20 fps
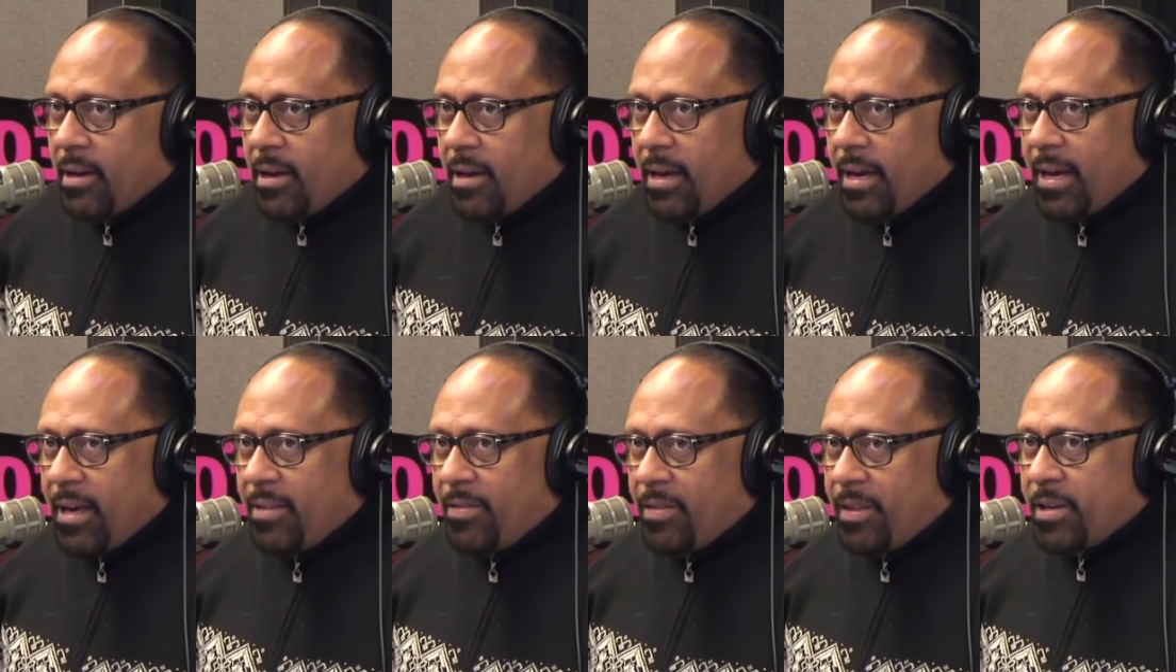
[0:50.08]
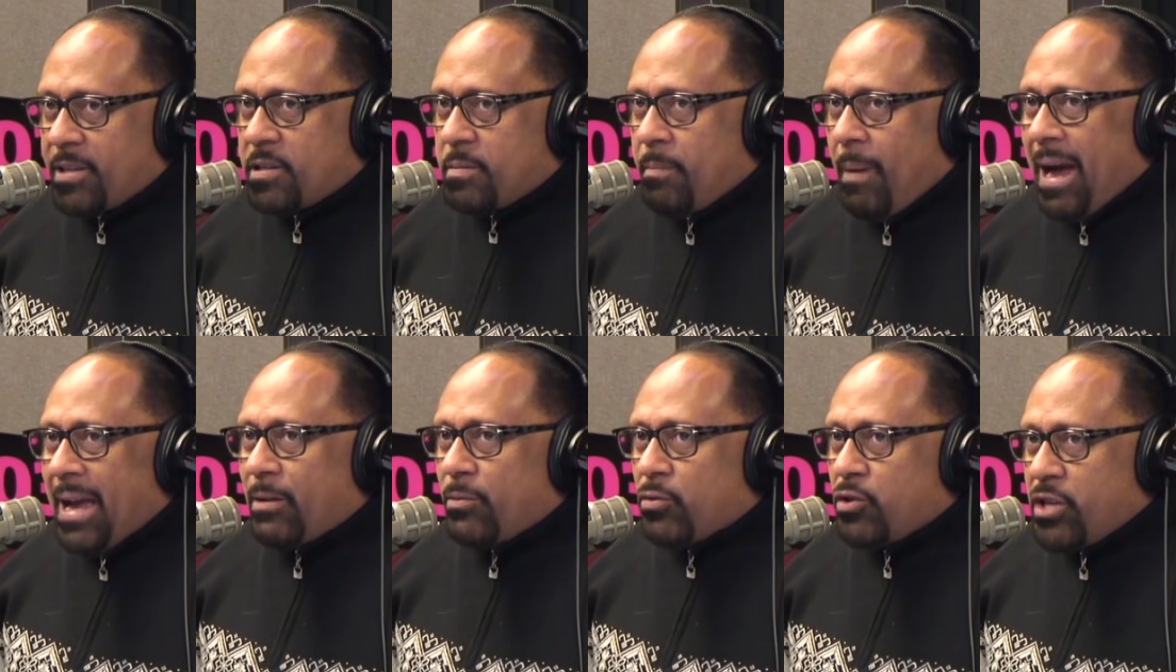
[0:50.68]
In this
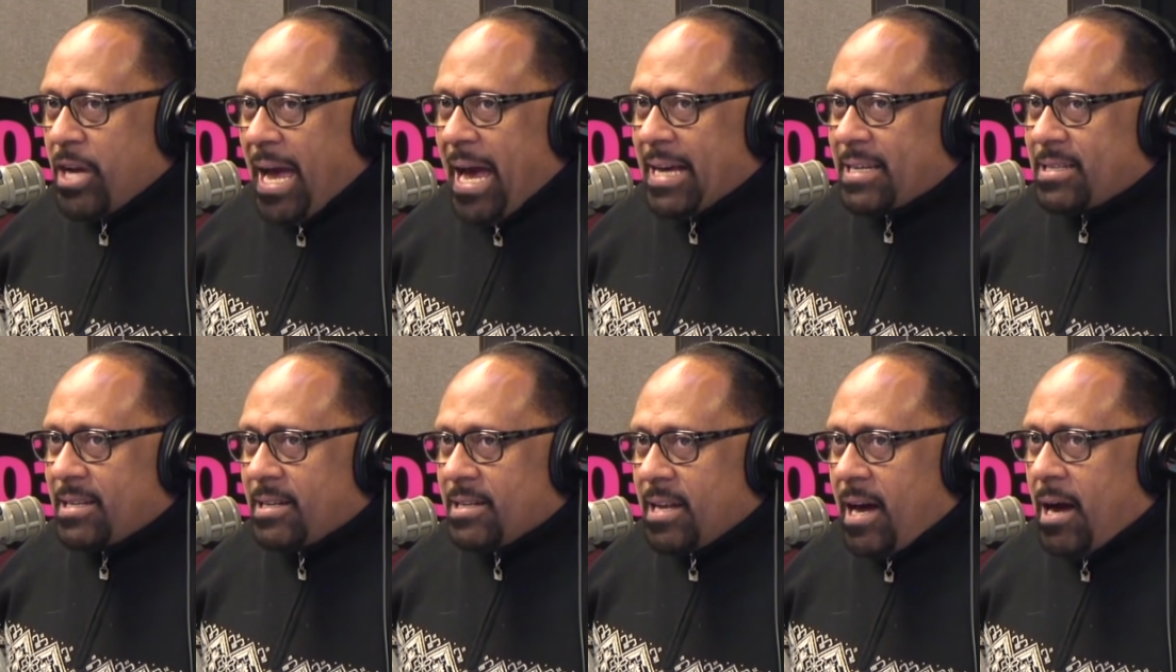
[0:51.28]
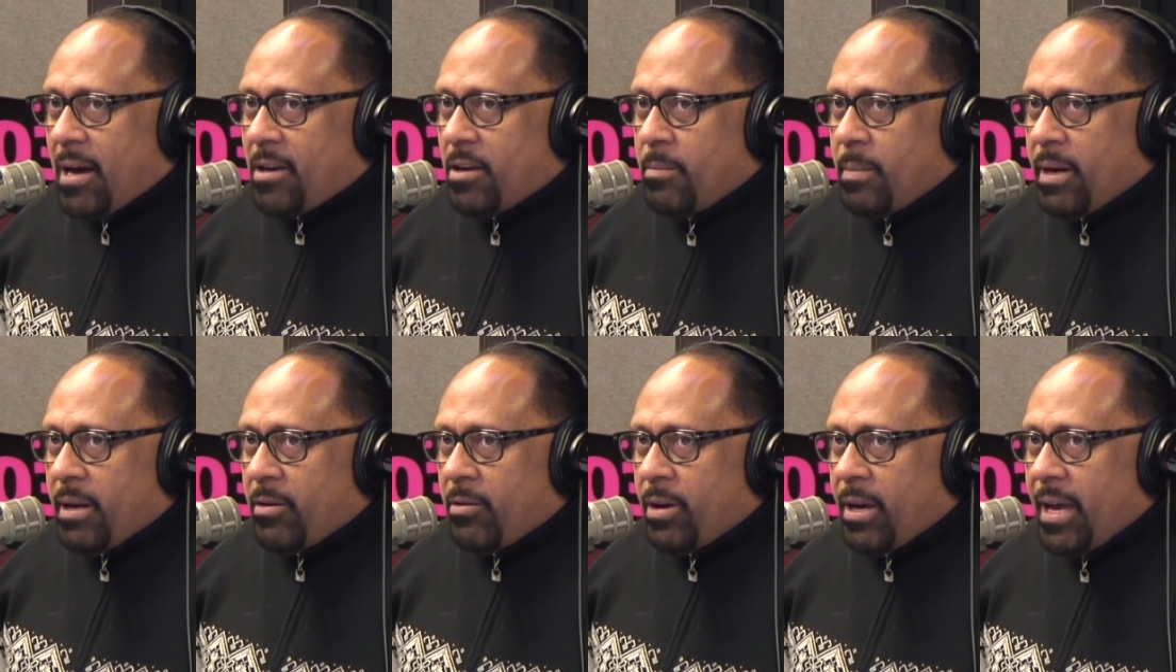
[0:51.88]
Michael Jackson
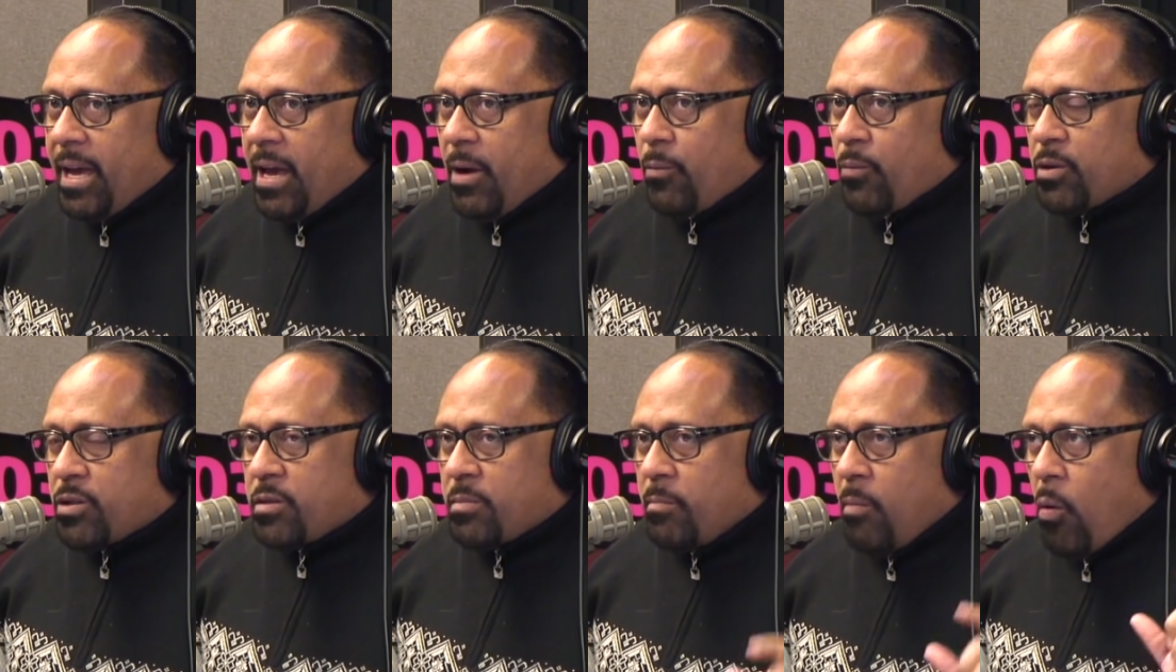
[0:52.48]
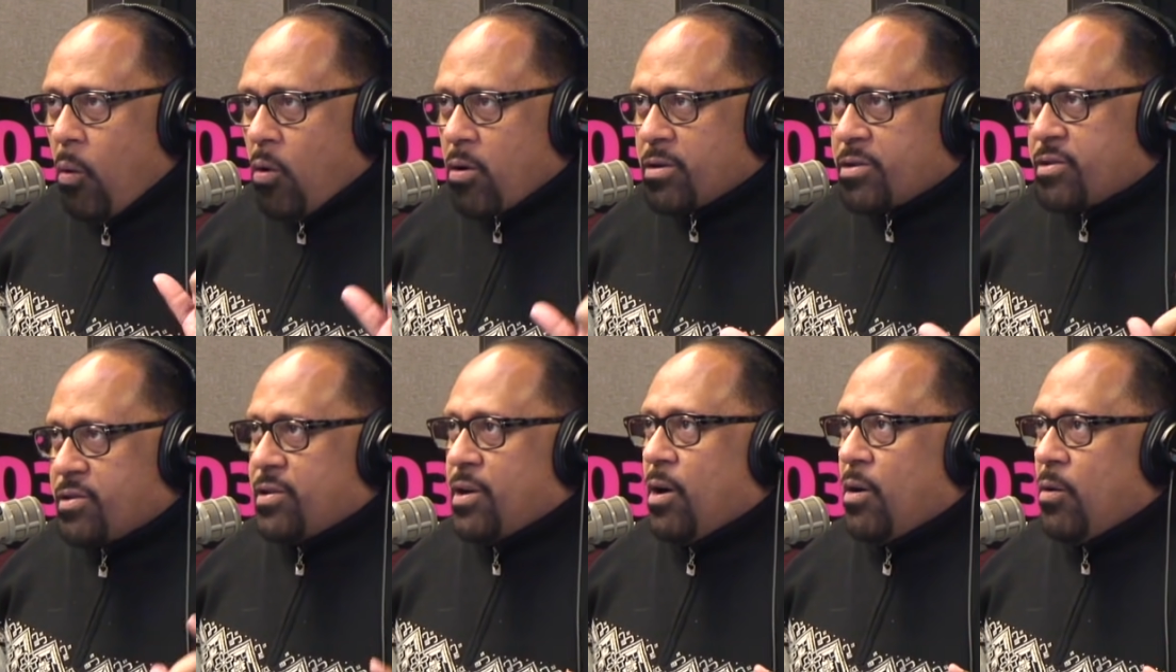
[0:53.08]
documentary, it was more
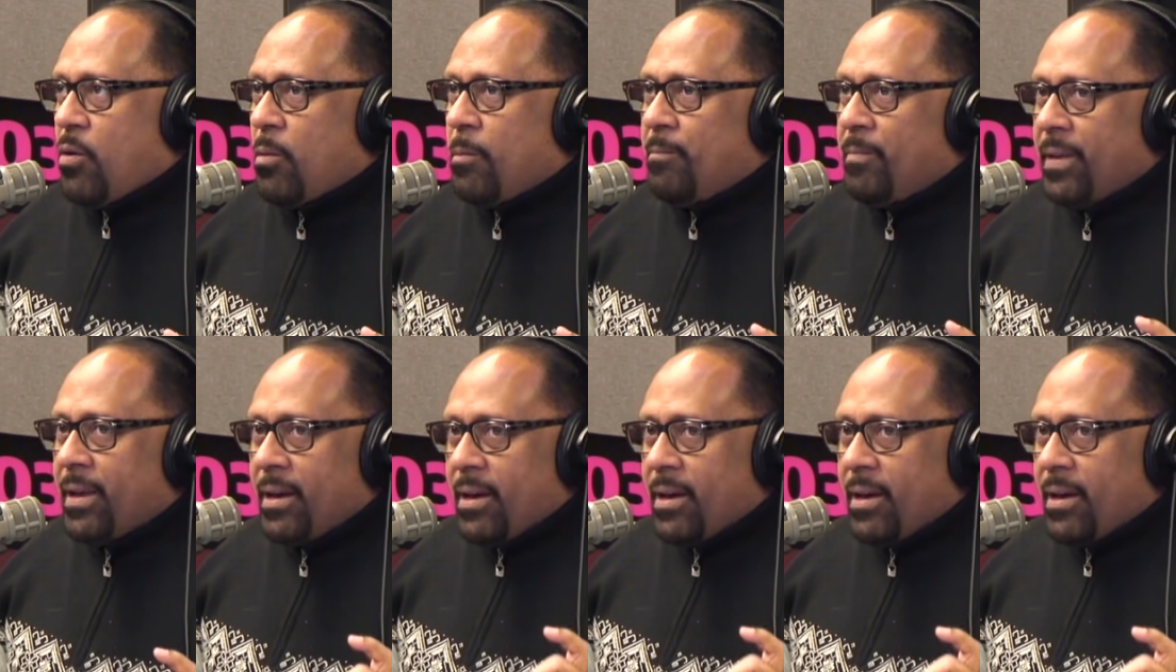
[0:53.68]
so